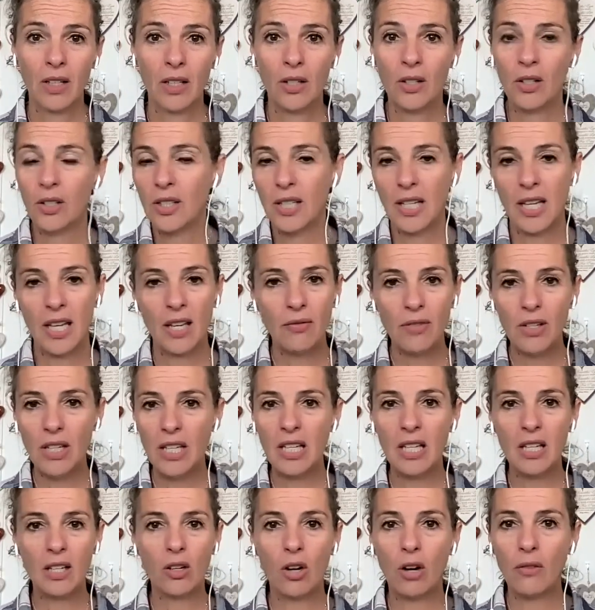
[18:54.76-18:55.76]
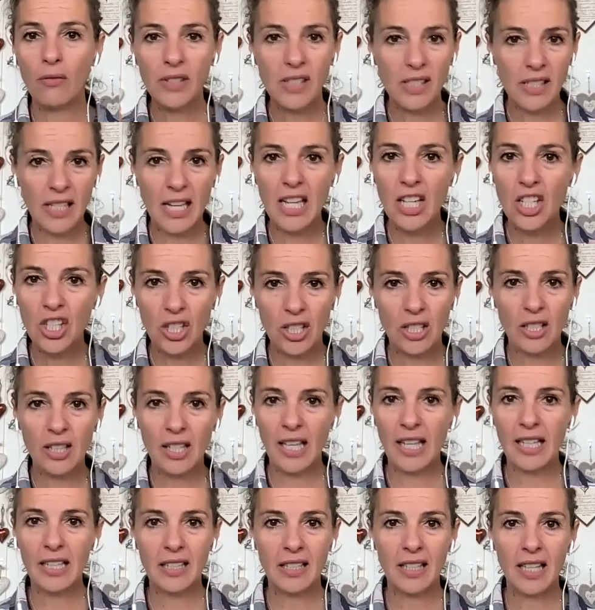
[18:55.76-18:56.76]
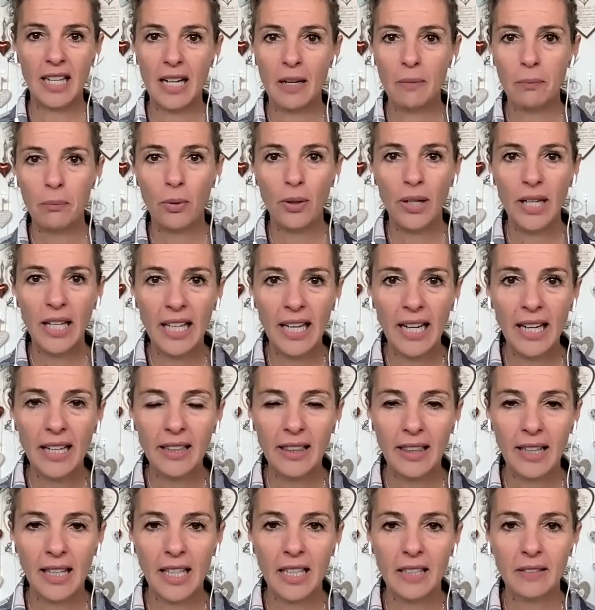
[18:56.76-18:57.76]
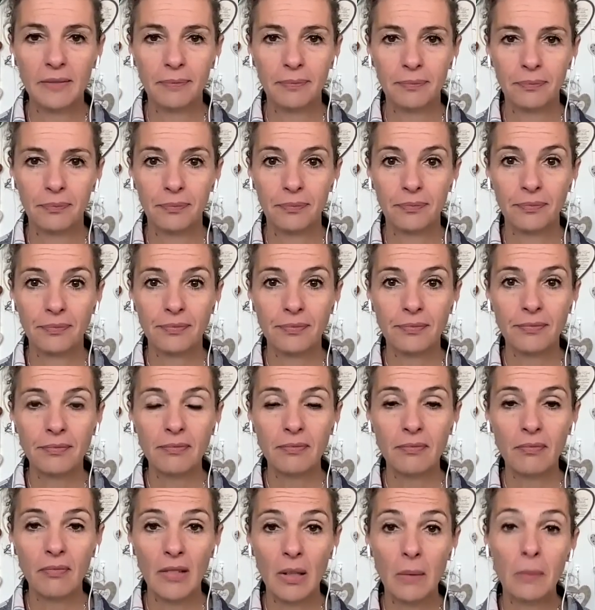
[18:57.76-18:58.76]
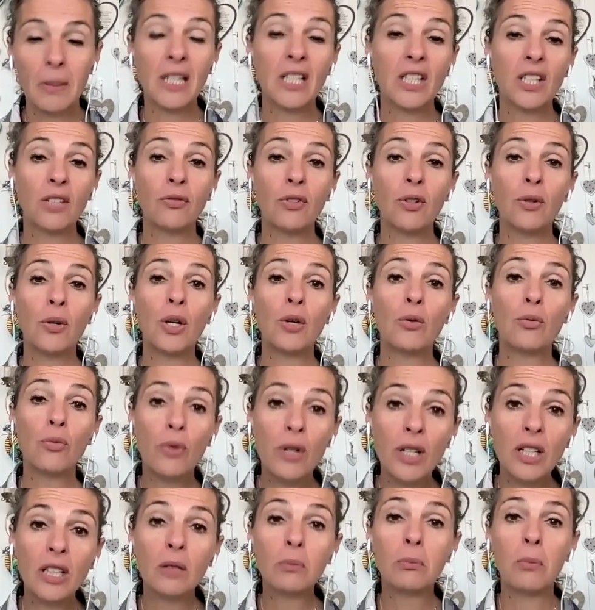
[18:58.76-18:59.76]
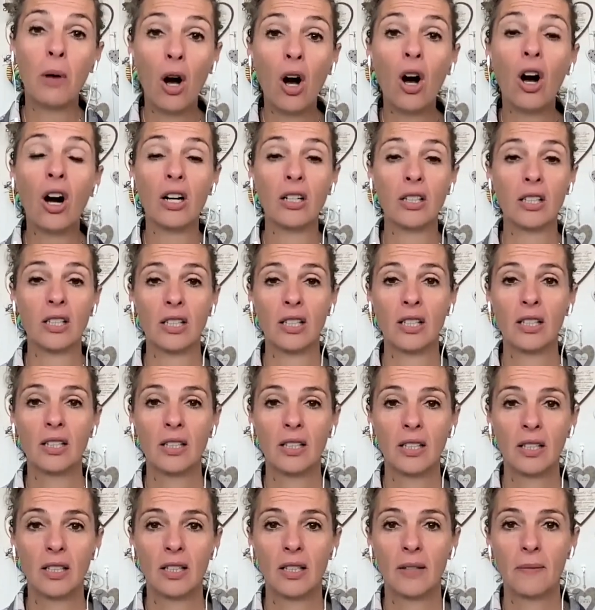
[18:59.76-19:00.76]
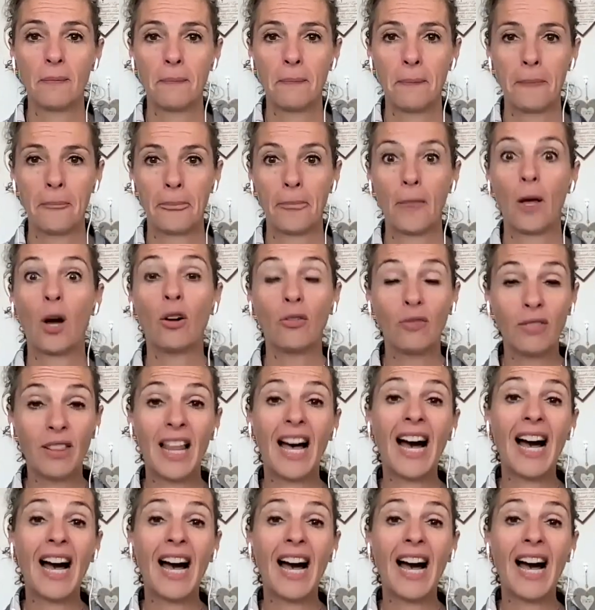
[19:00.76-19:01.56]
You know, it's a heavy conversation that I'm putting out there, but it's a very real part of